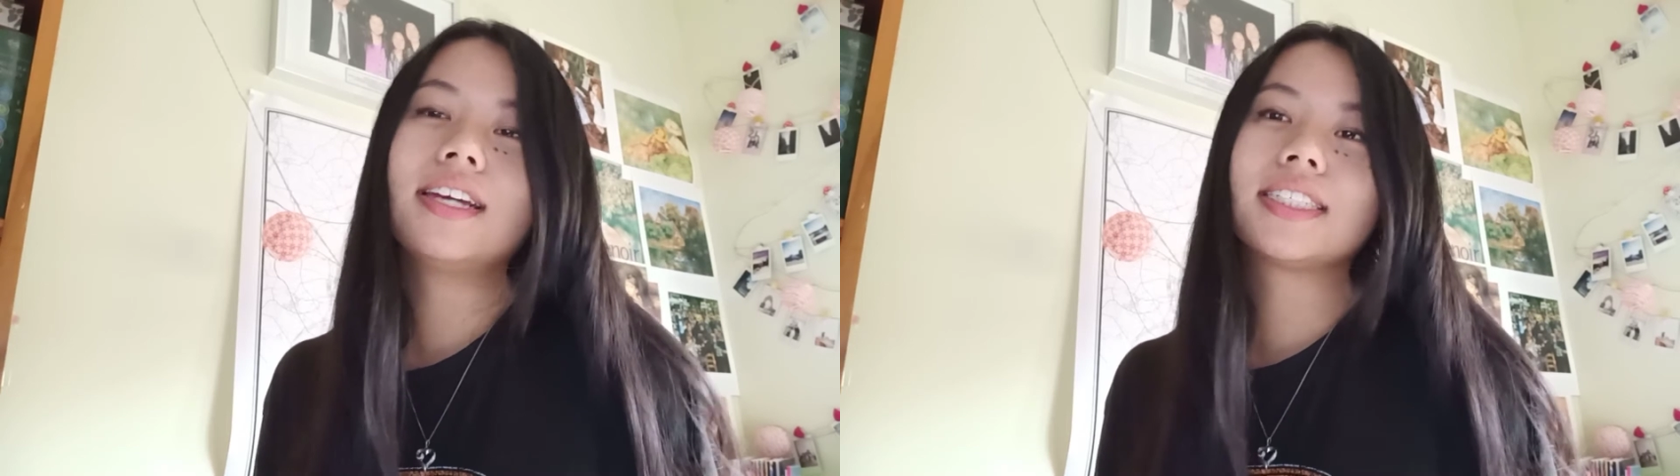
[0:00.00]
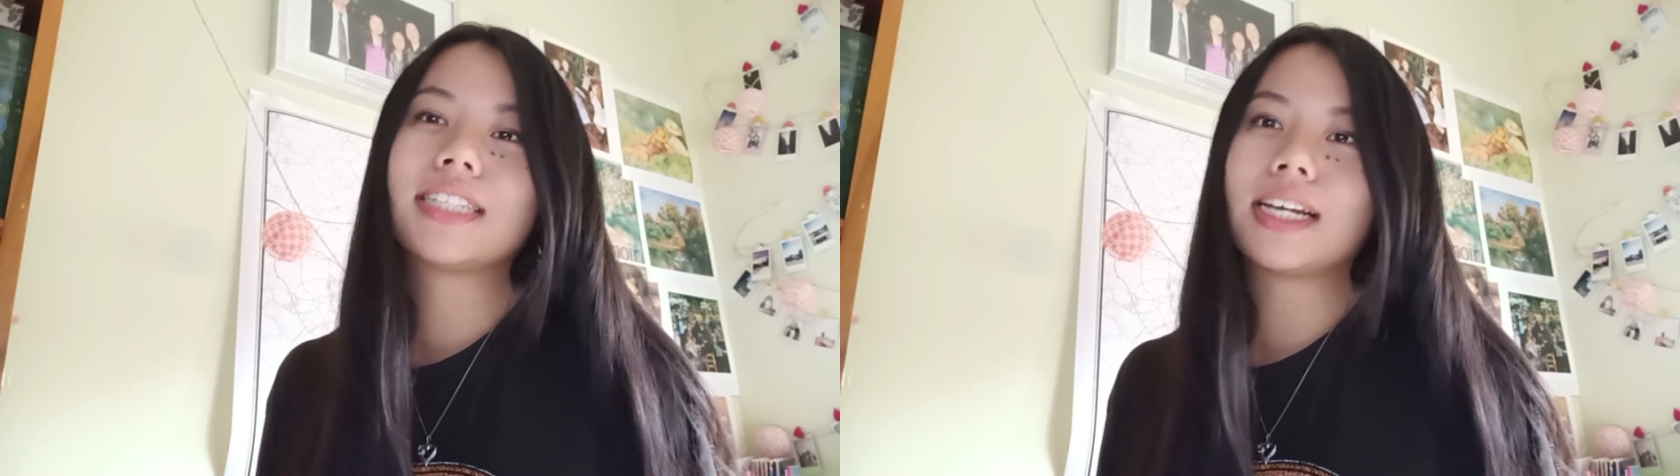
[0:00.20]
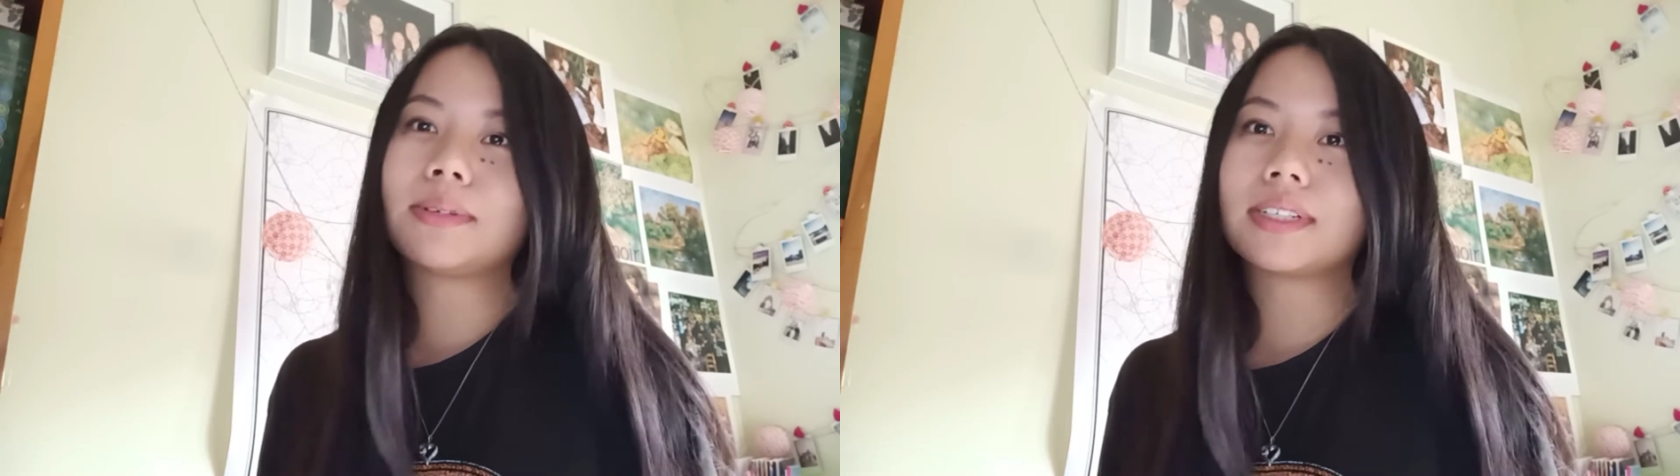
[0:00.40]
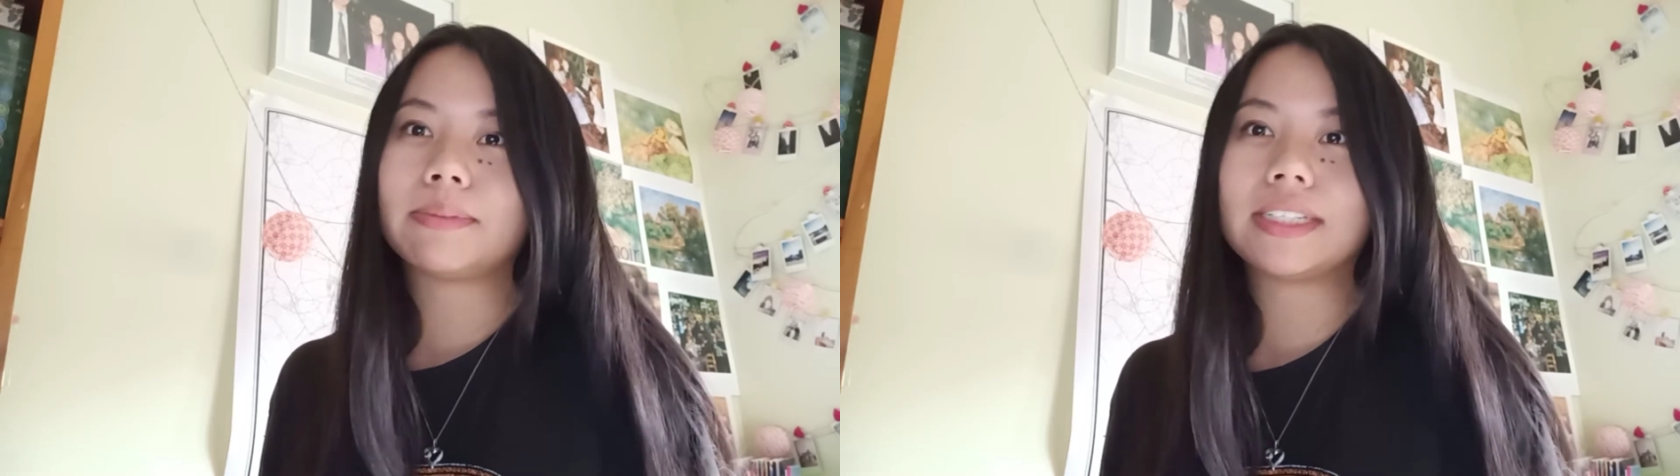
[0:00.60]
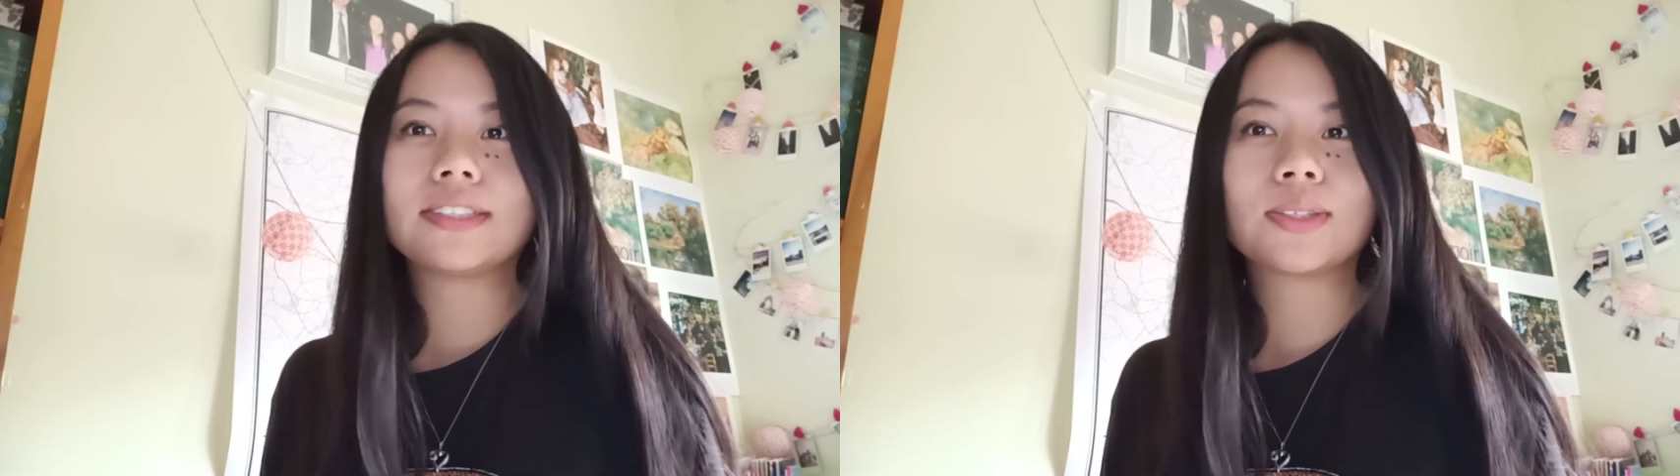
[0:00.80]
Today we're going
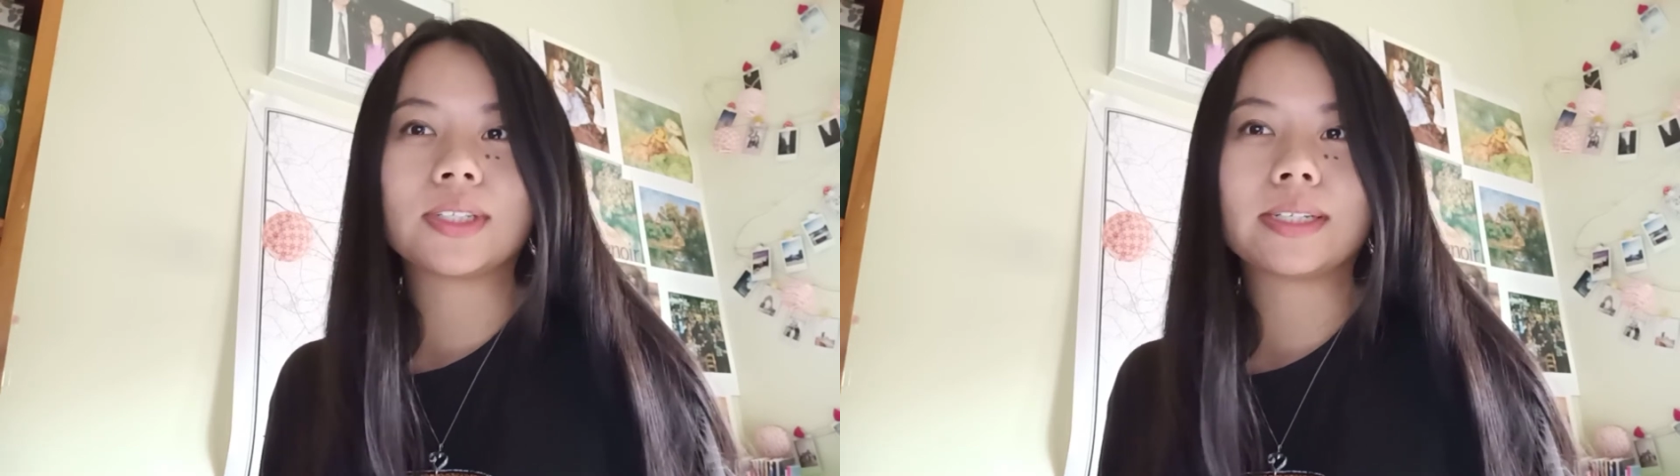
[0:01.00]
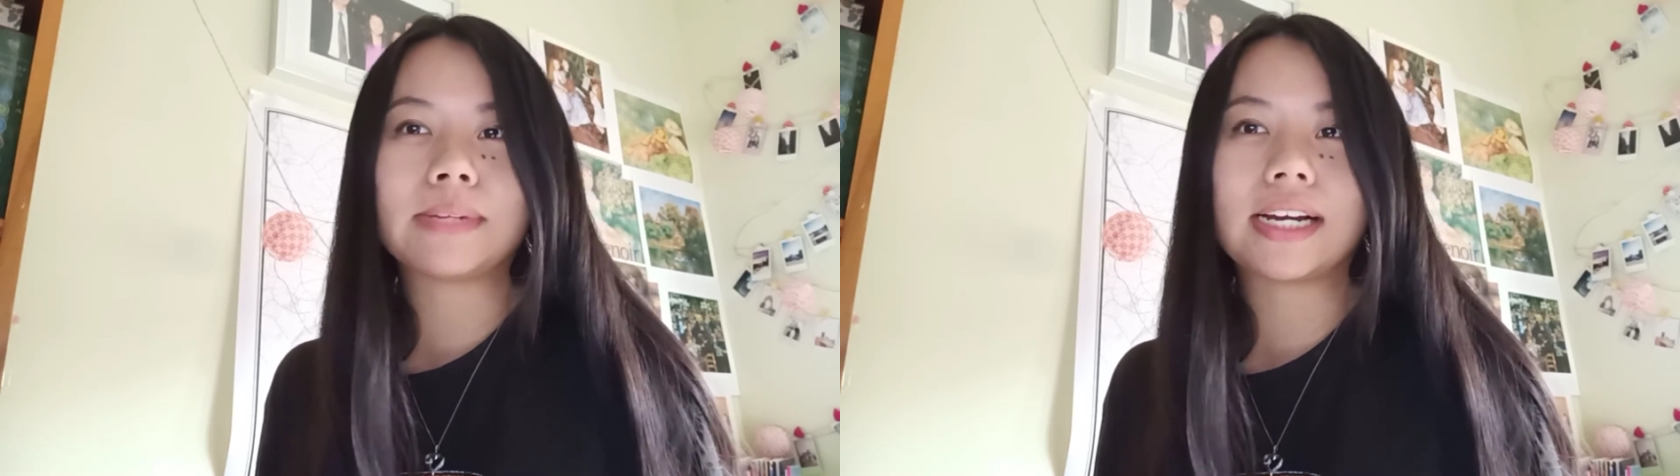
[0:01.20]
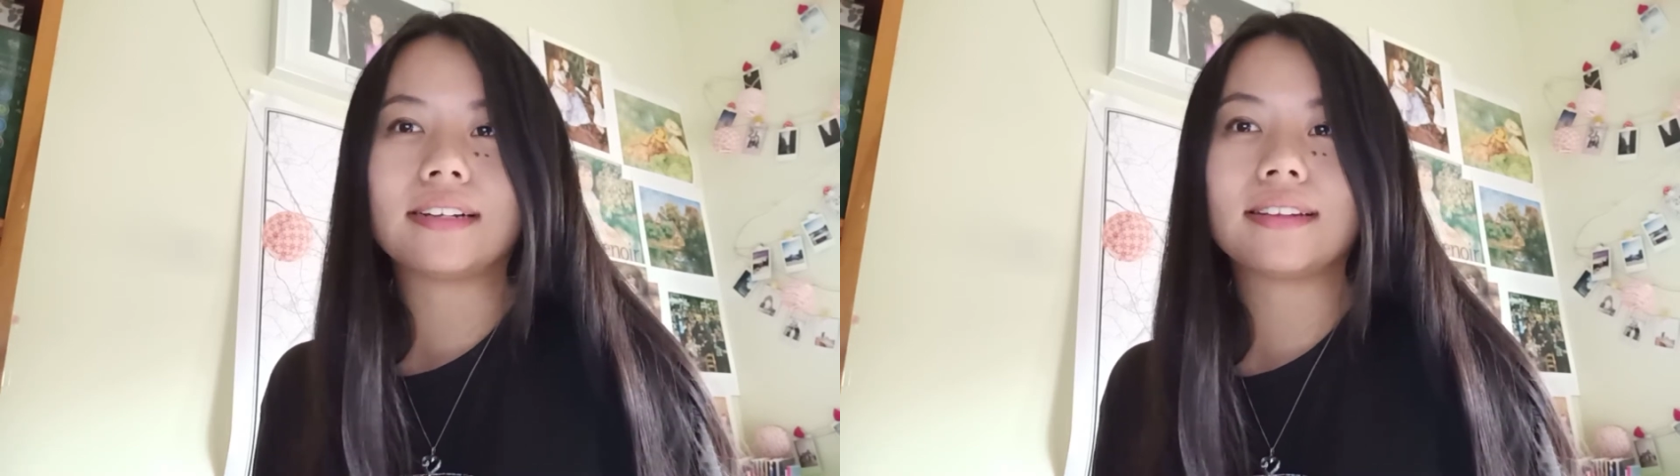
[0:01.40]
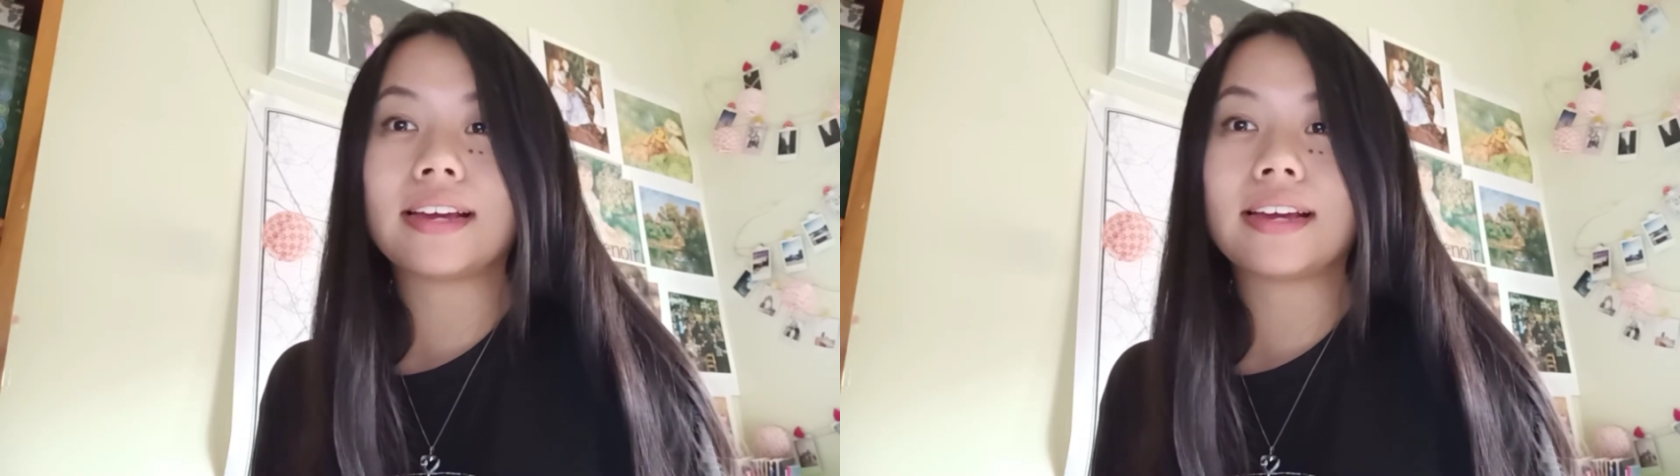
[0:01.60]
to be talking about